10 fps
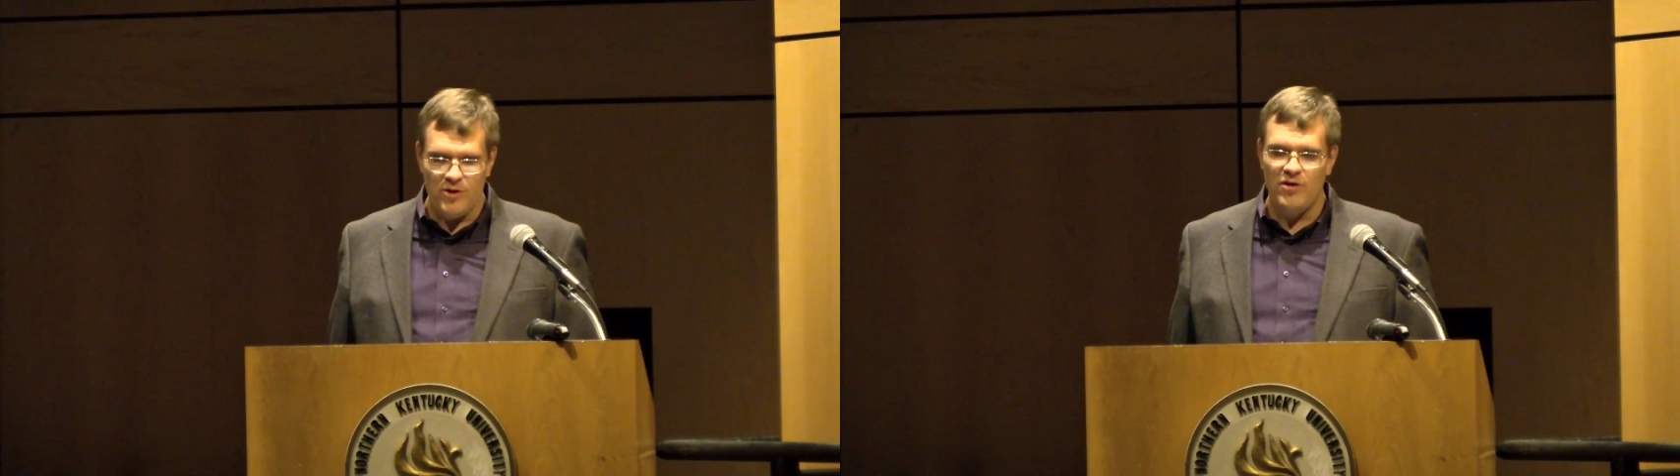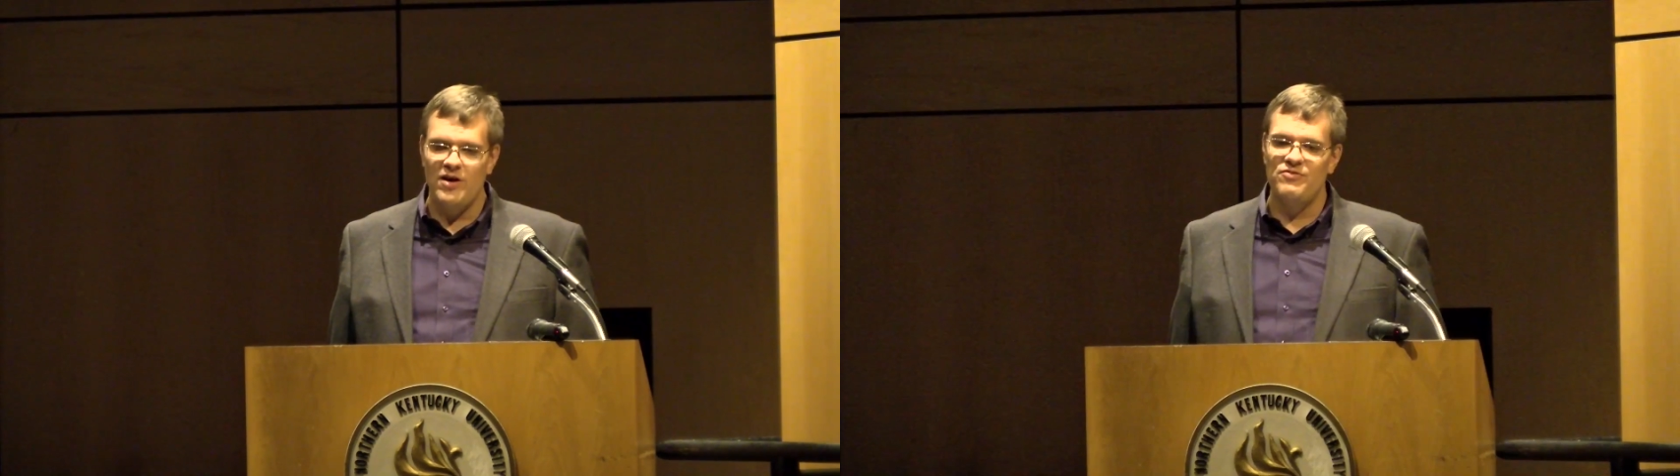
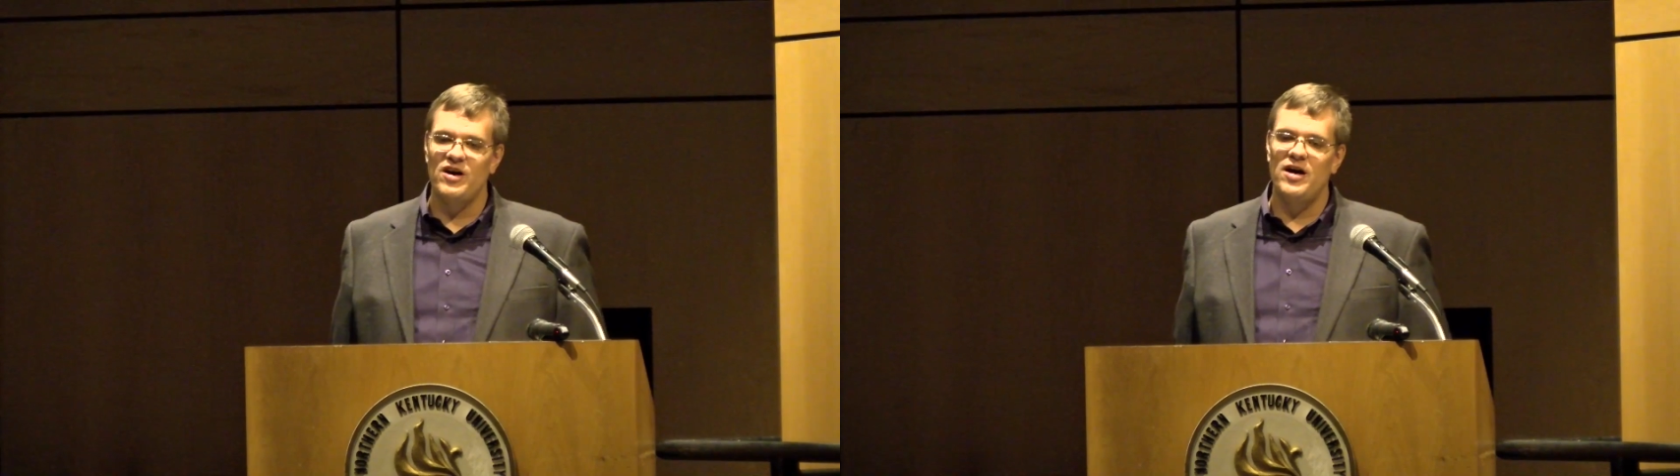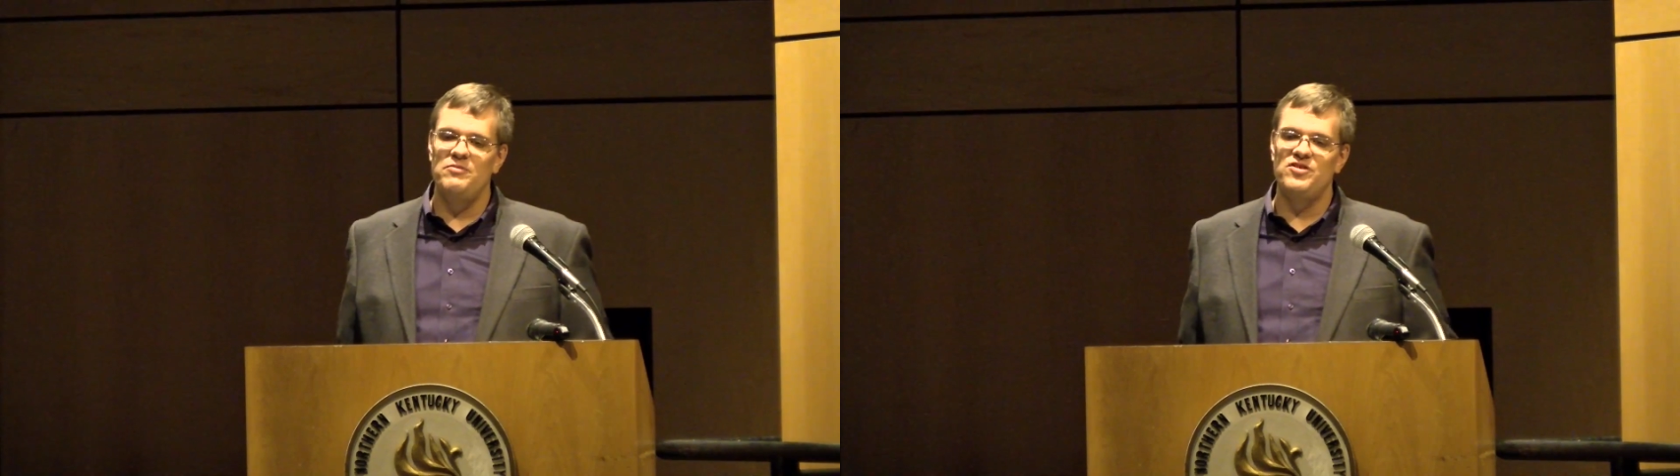we don't have
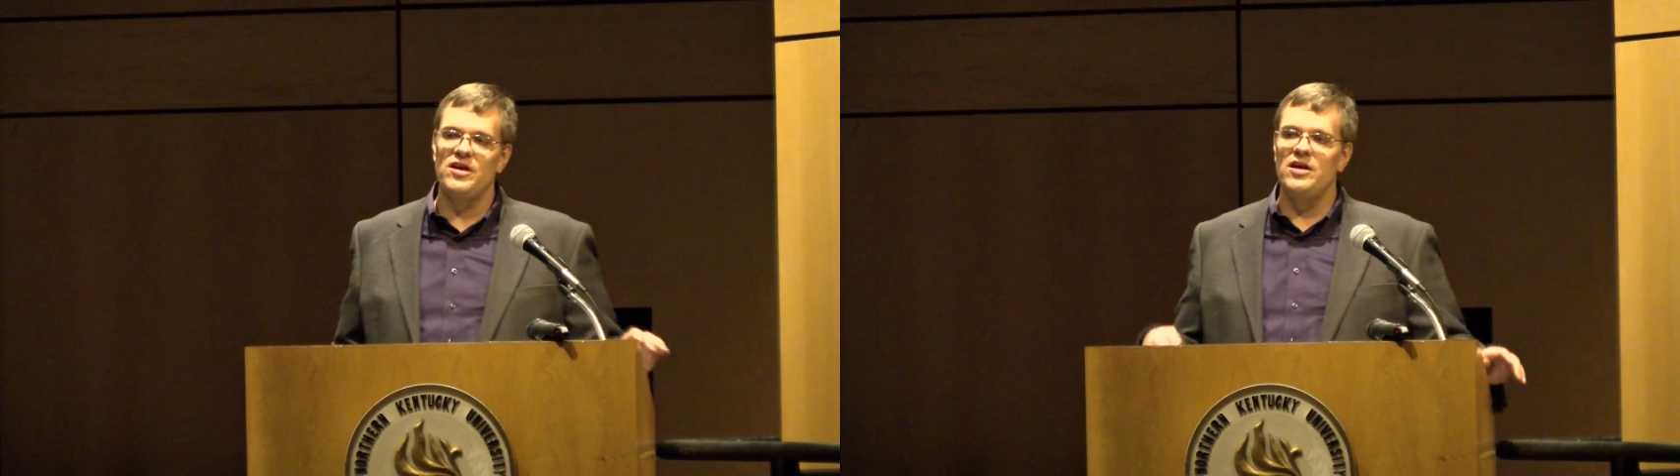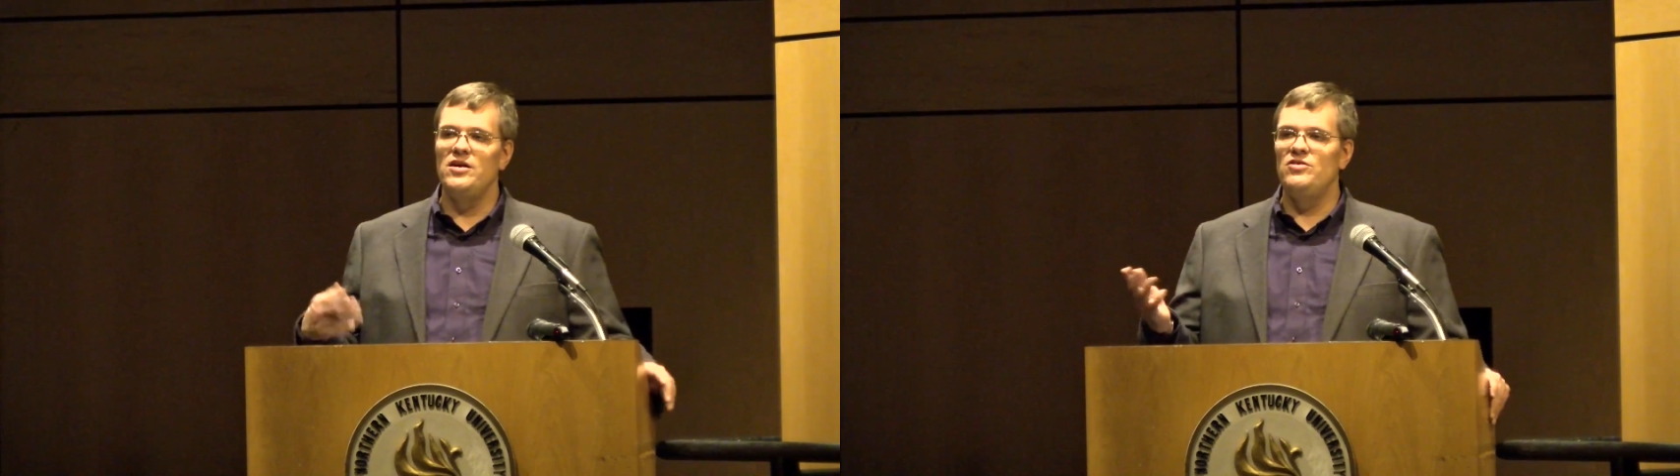time to
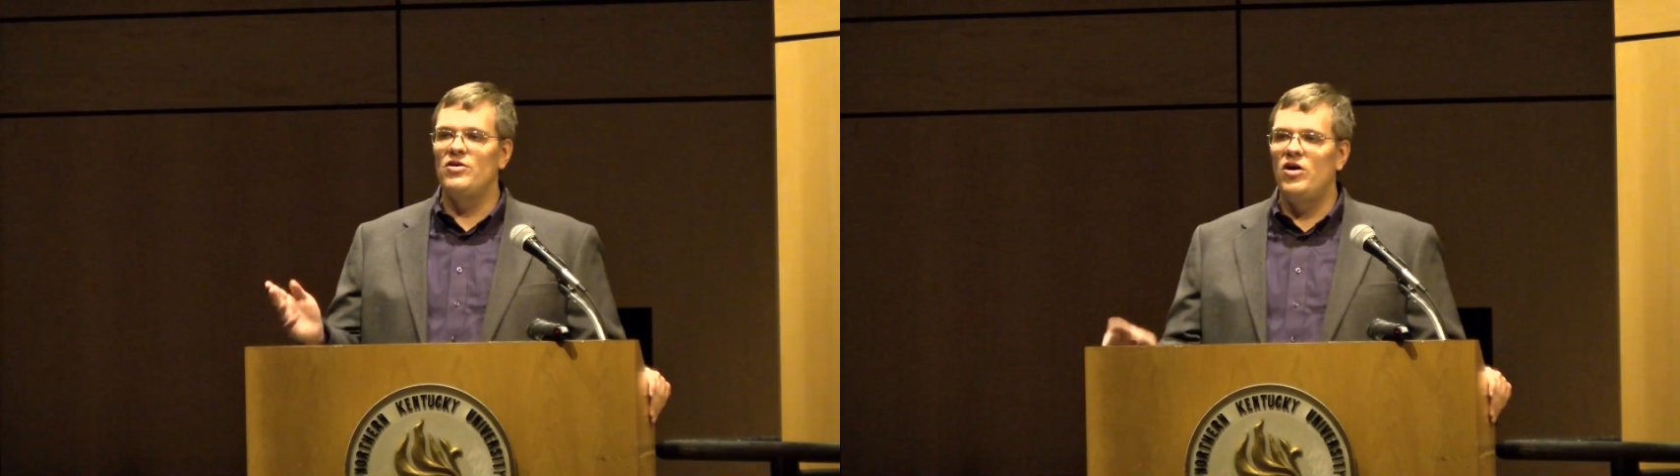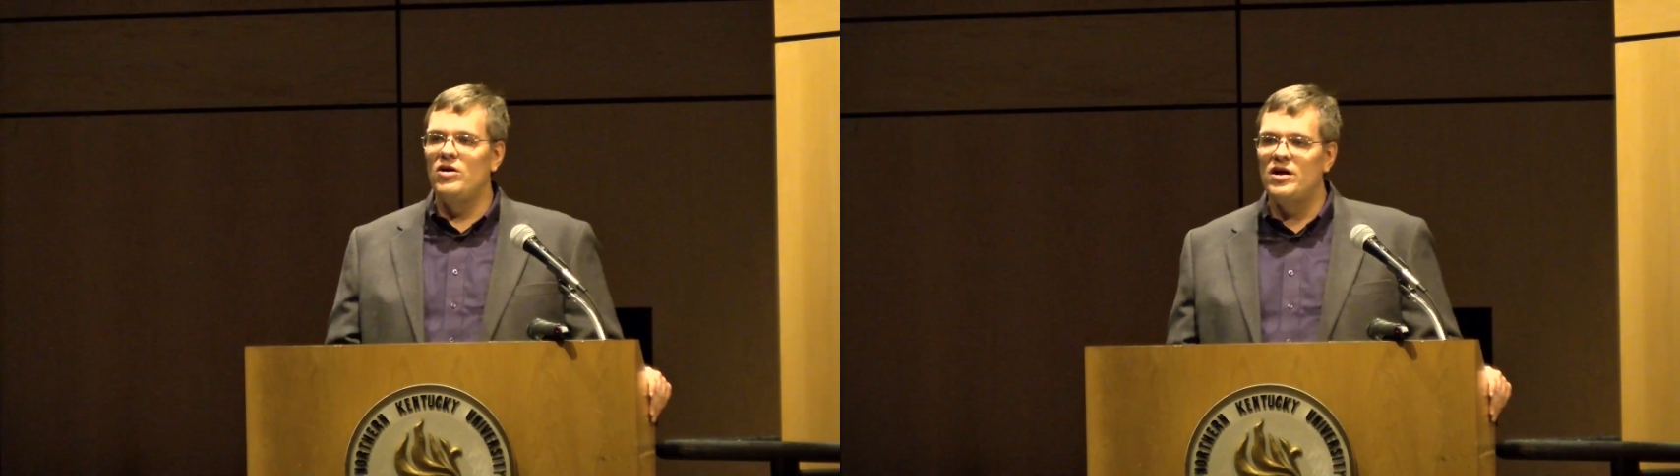get into
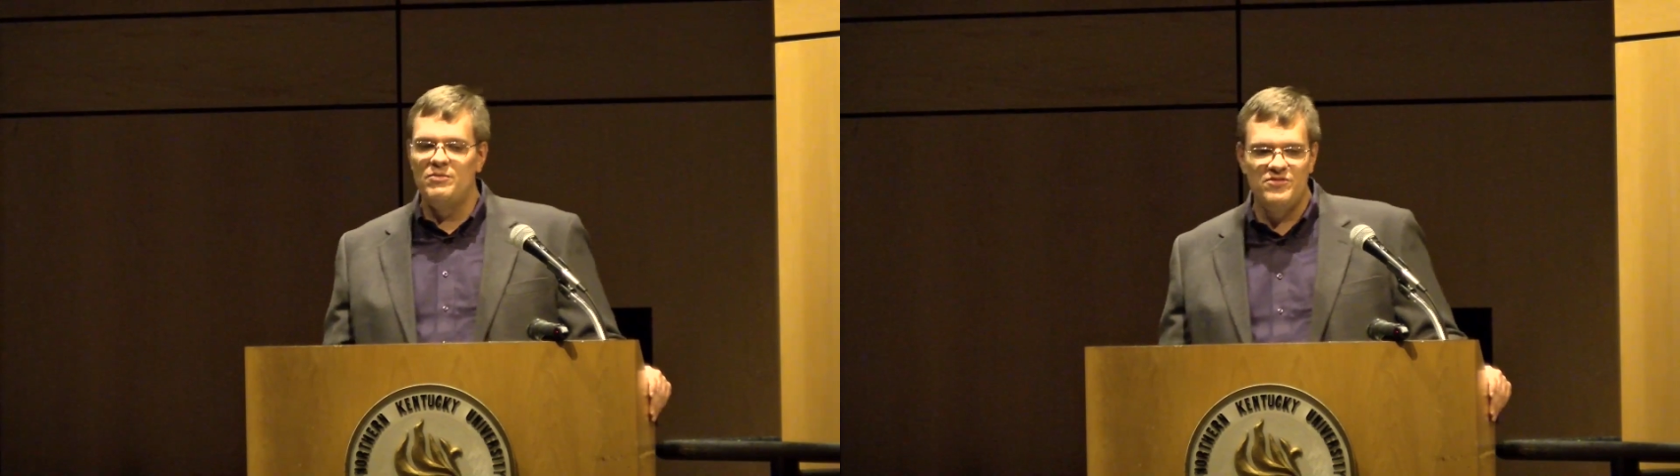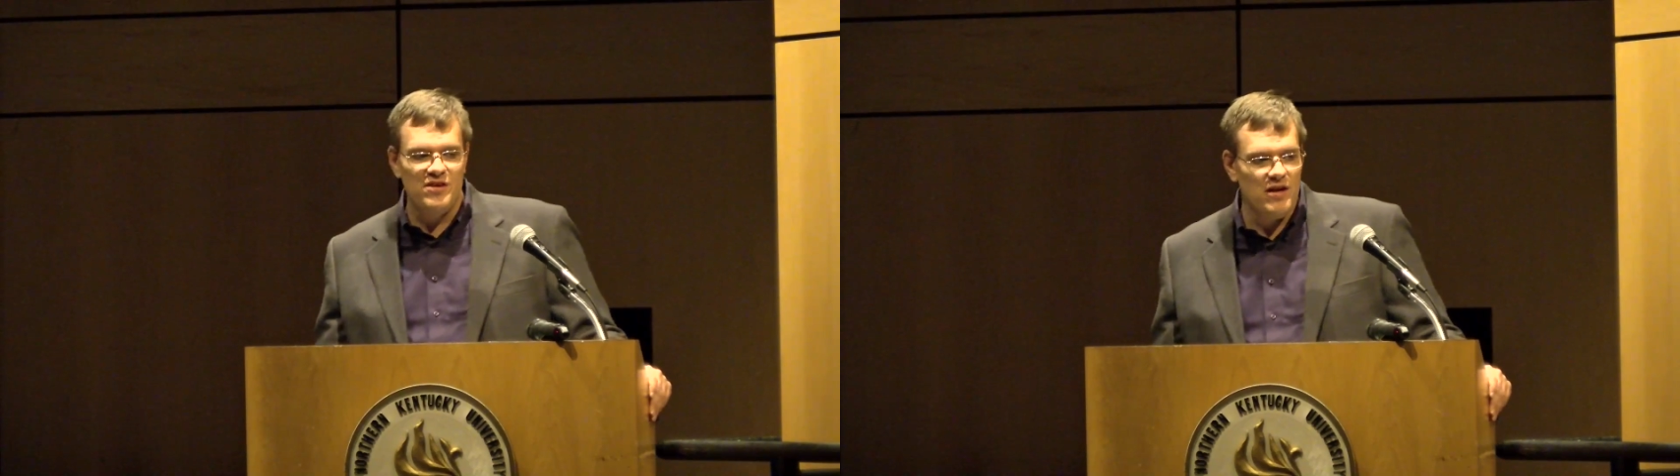all of
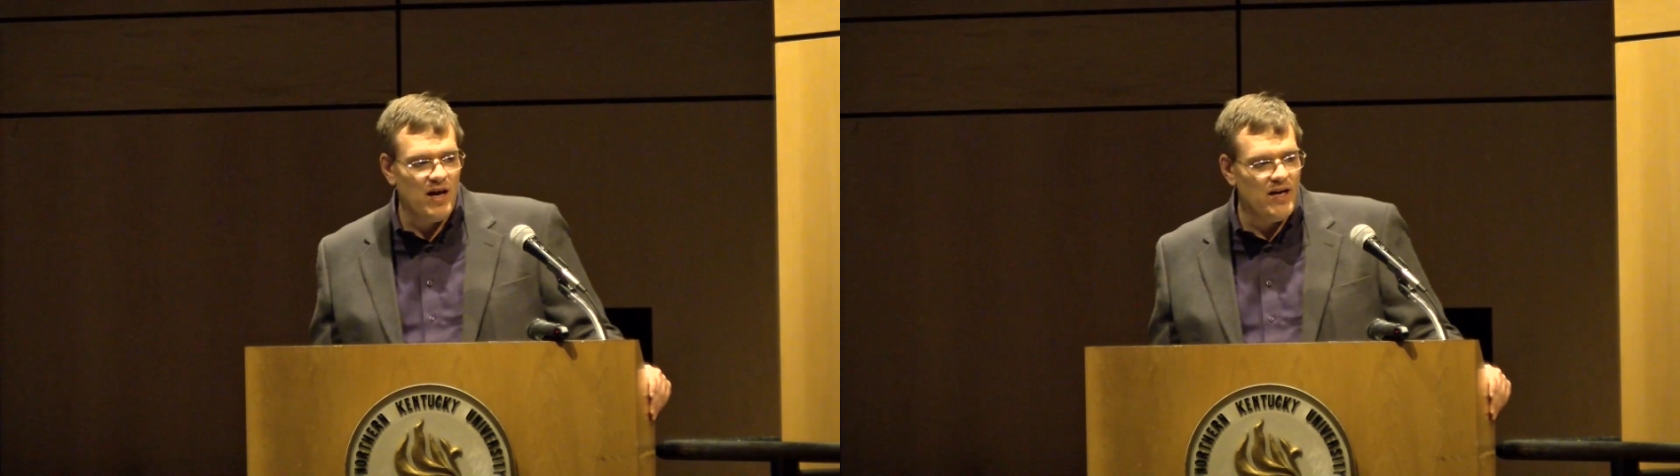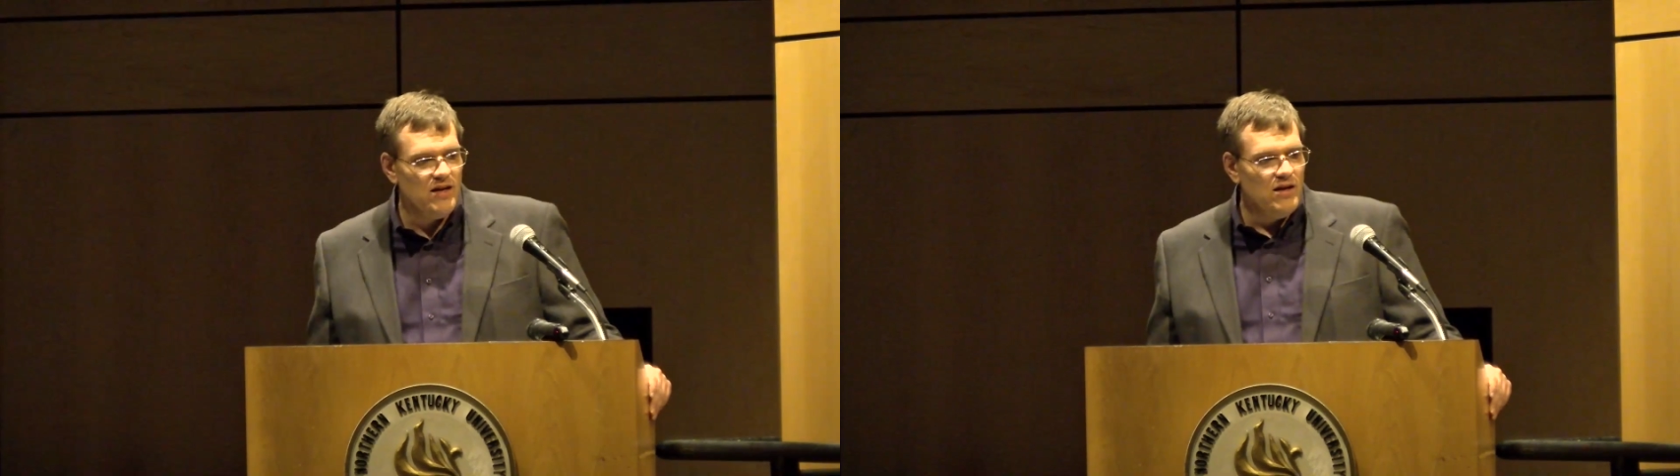them
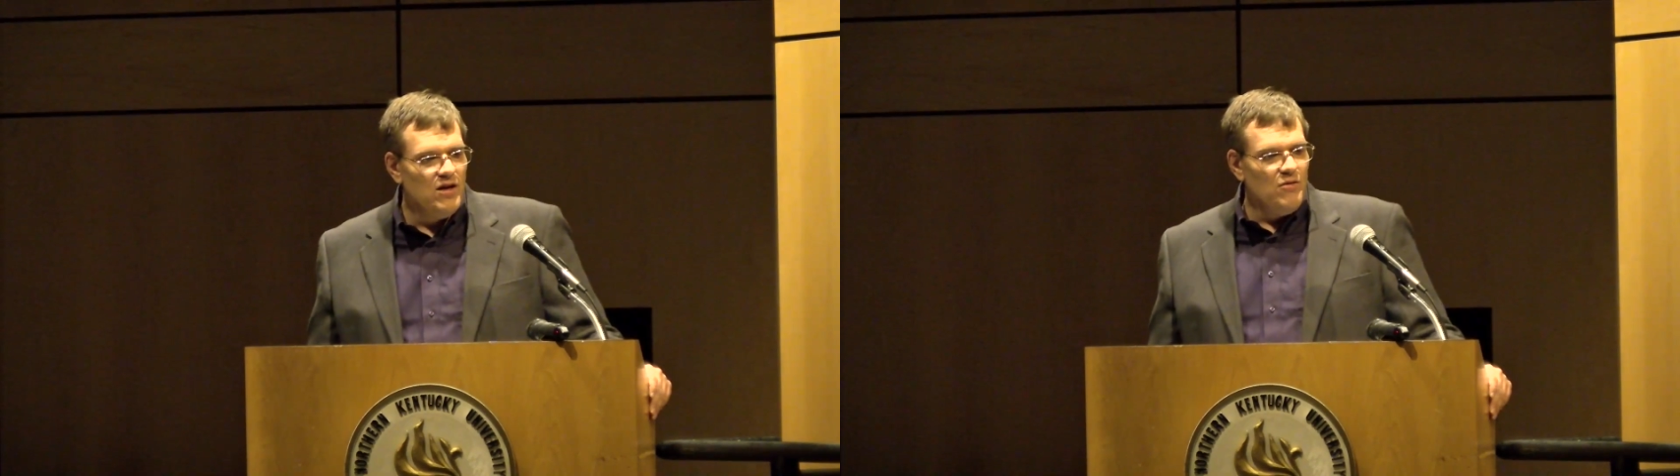tonight,